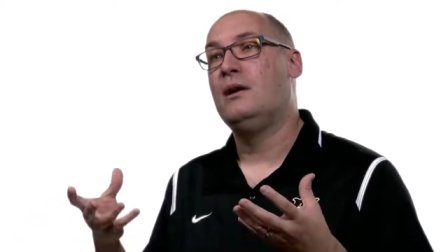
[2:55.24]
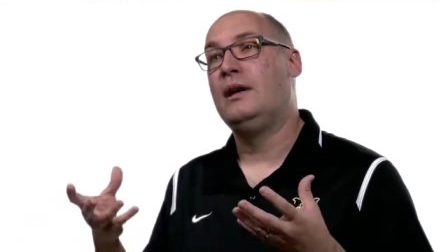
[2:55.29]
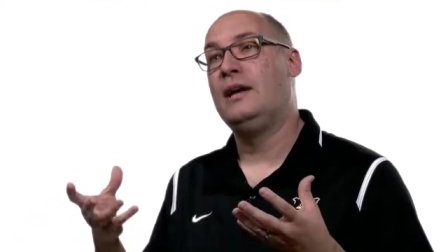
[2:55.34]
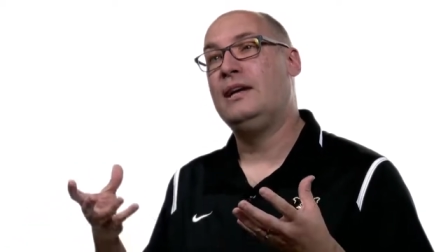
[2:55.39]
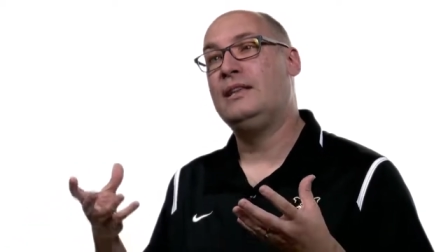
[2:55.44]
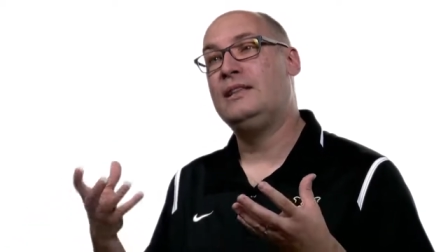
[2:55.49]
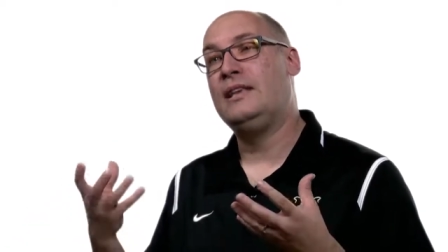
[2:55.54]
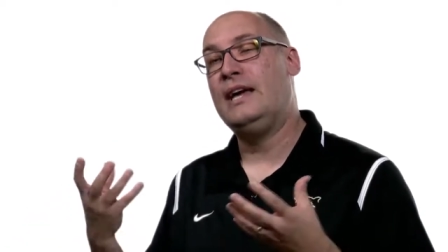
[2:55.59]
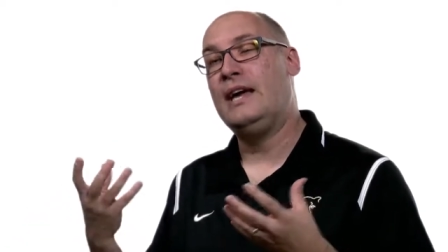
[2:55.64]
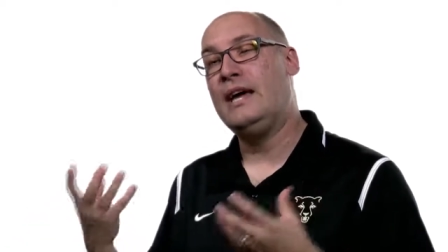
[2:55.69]

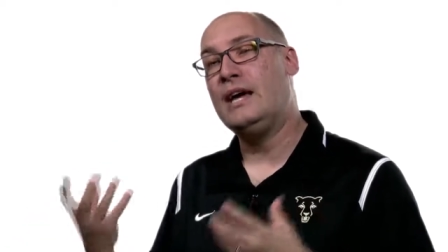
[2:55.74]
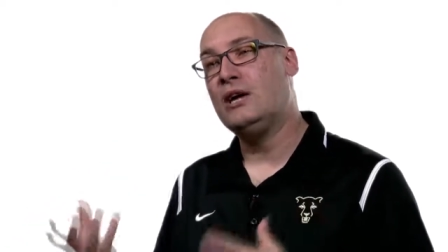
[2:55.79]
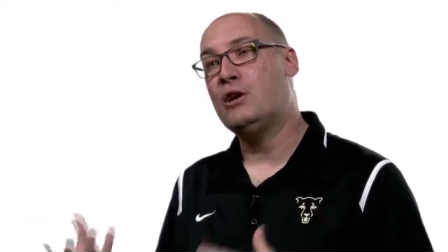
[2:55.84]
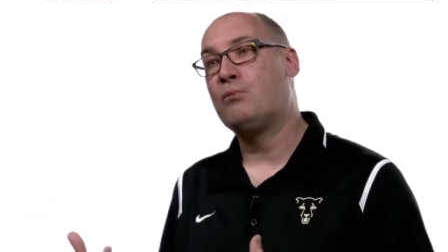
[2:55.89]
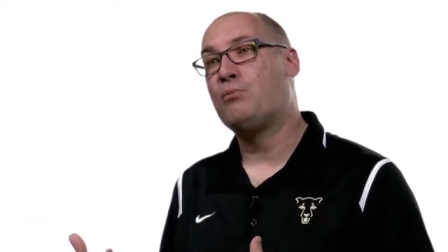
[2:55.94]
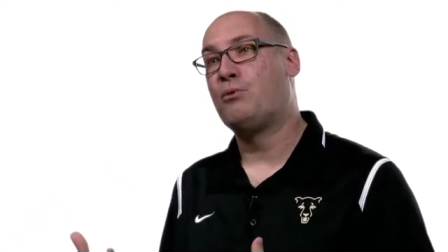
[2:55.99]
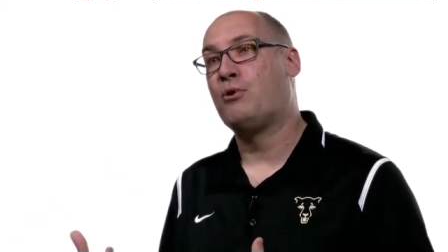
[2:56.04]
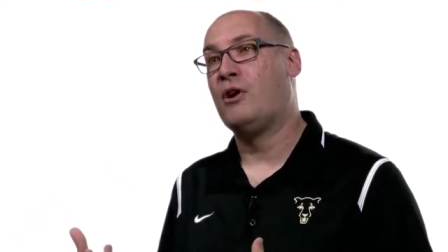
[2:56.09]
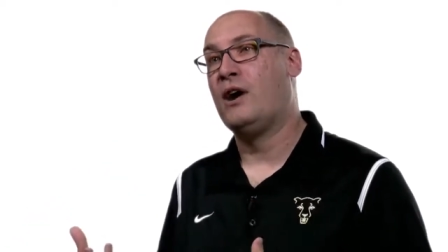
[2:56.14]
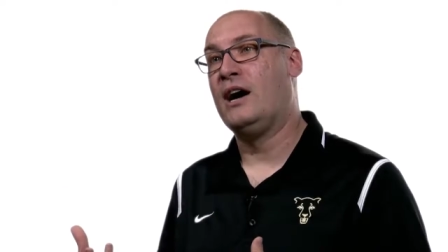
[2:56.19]
In the
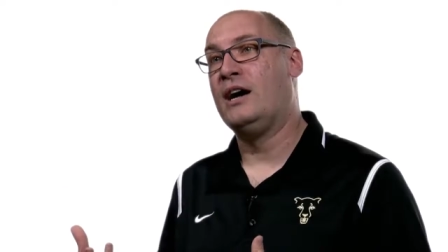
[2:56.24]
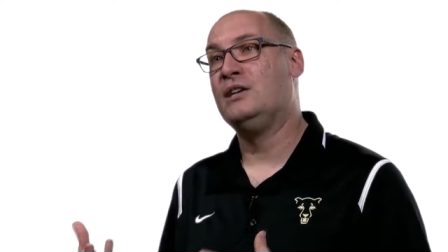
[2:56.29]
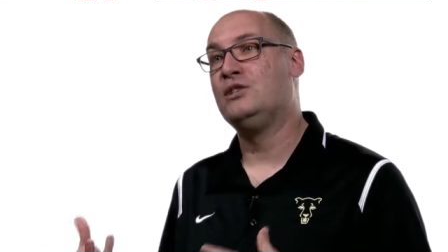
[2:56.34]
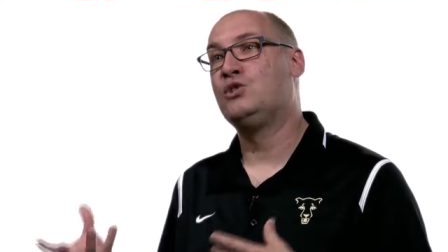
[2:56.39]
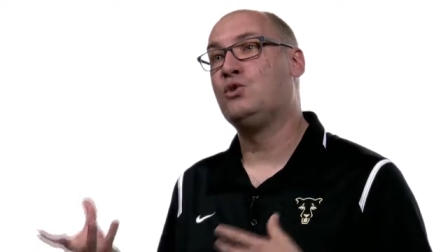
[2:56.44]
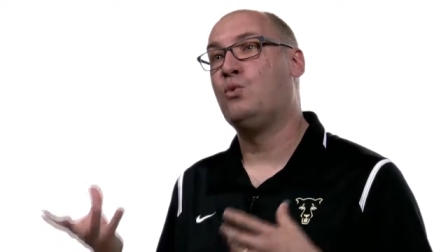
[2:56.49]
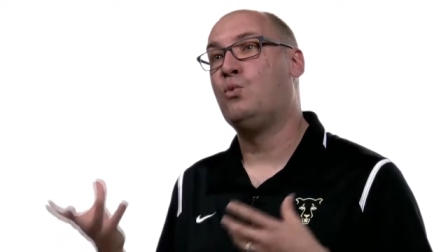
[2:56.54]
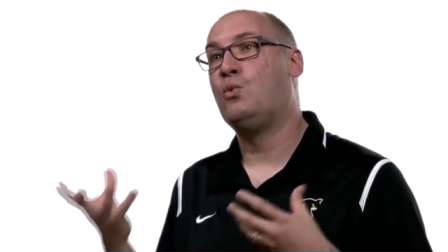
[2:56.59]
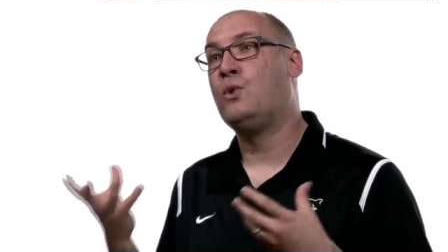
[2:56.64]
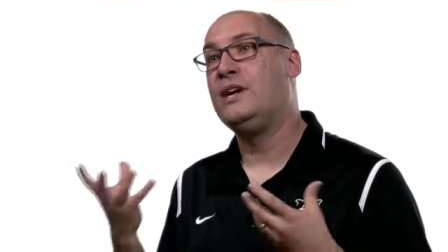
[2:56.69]

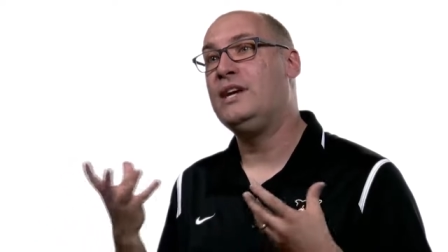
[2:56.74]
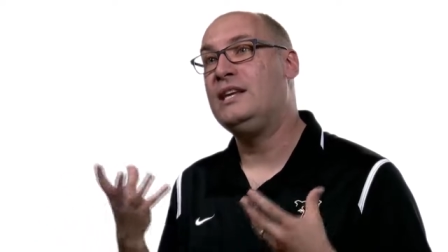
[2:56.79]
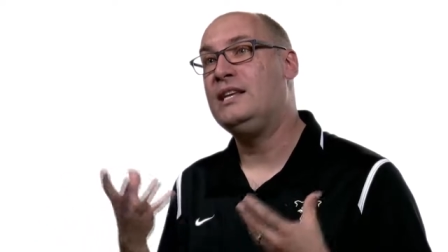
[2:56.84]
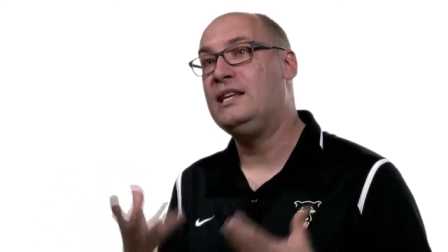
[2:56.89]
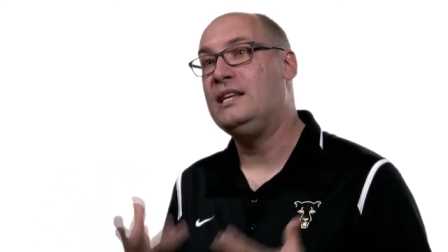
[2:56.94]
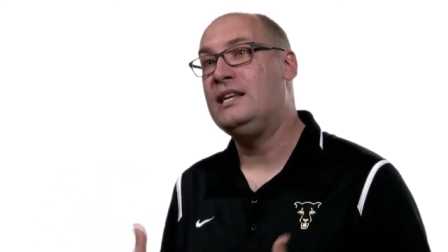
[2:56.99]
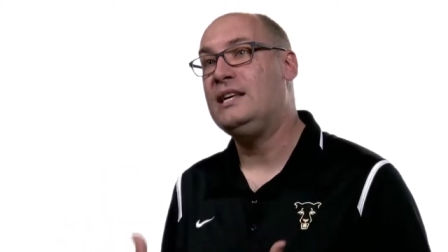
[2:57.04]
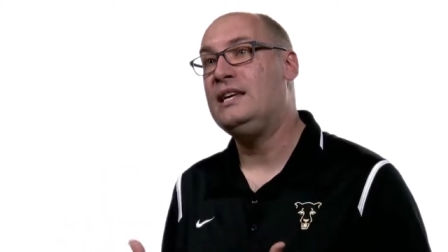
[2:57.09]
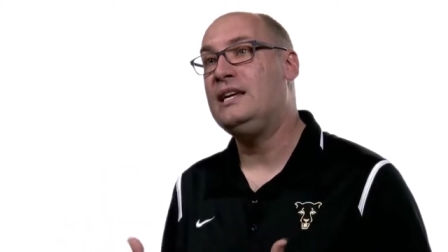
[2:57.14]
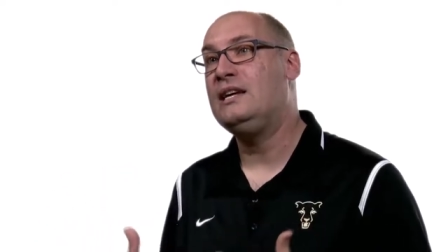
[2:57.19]
enterprise, we
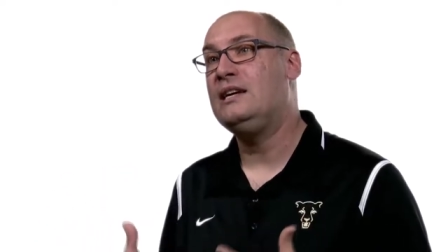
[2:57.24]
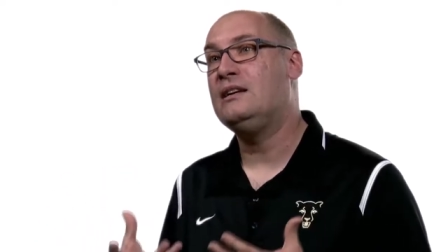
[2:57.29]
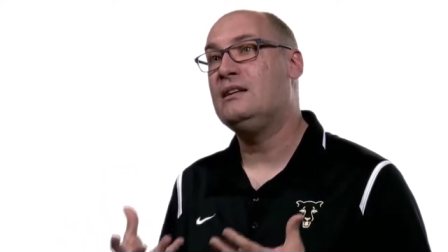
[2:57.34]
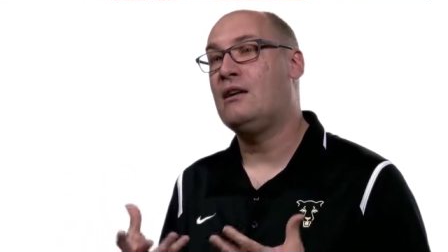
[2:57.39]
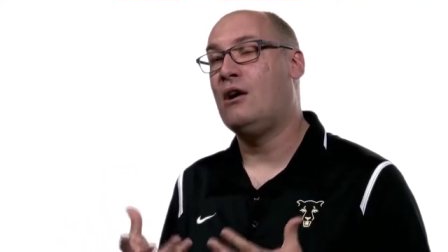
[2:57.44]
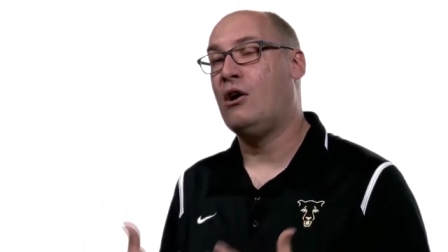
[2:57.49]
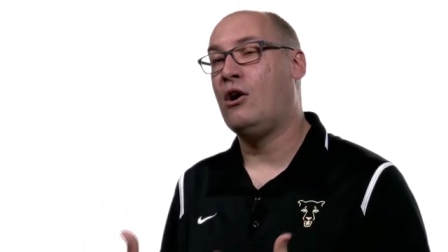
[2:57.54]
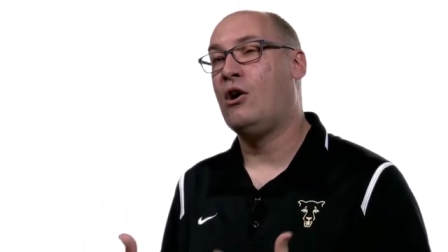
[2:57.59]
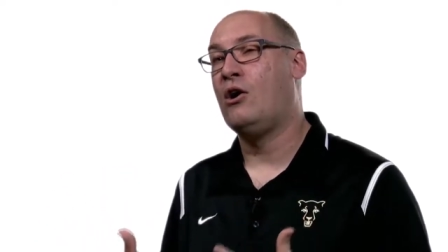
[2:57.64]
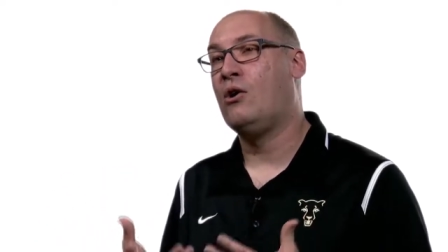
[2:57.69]
need
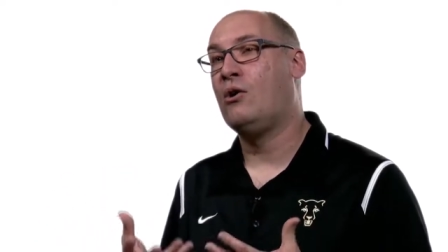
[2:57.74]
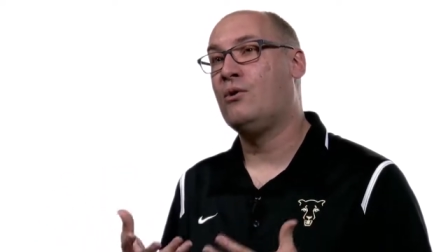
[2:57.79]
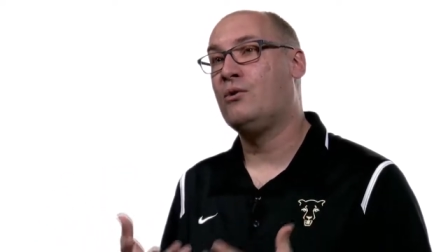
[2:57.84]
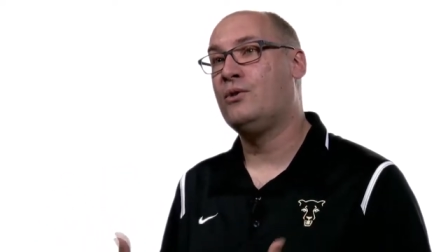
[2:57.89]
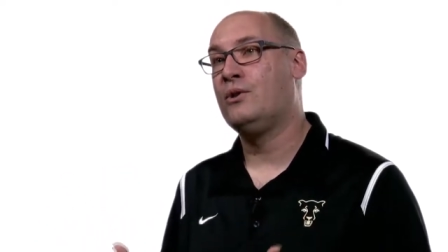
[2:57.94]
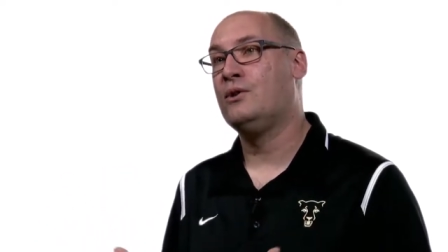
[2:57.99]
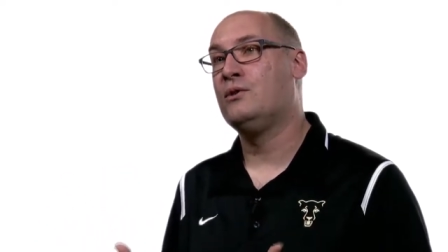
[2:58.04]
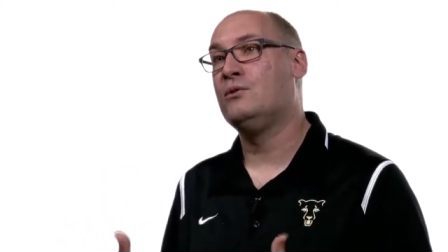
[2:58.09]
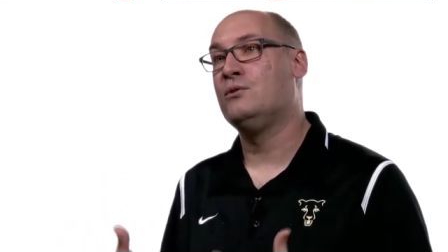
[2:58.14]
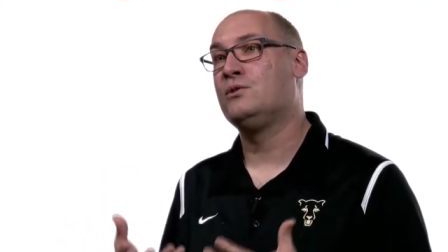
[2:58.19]
all
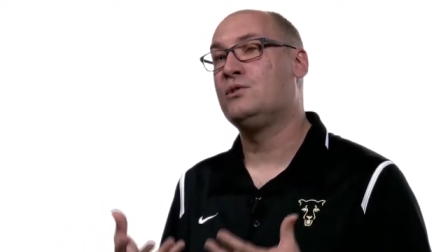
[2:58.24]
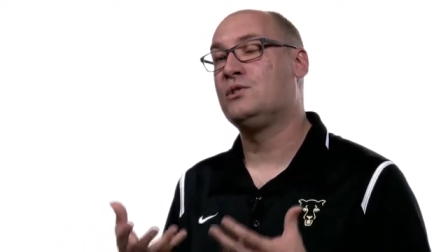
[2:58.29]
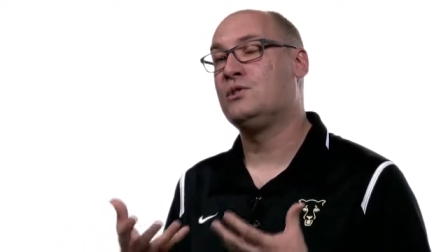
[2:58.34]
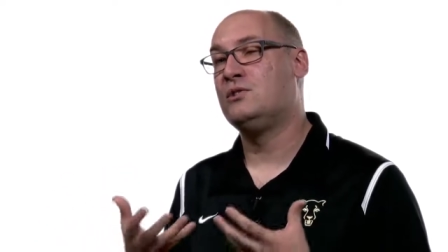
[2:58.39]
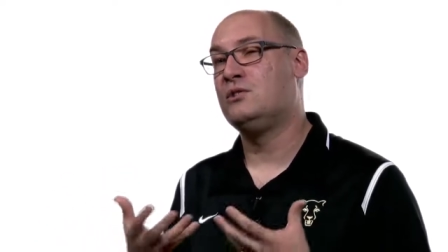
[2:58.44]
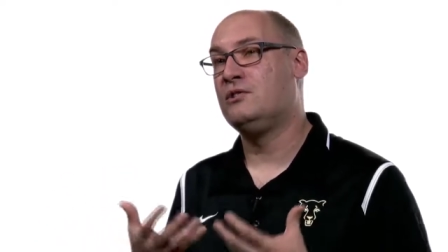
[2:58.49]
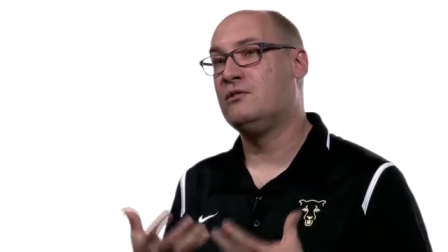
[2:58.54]
those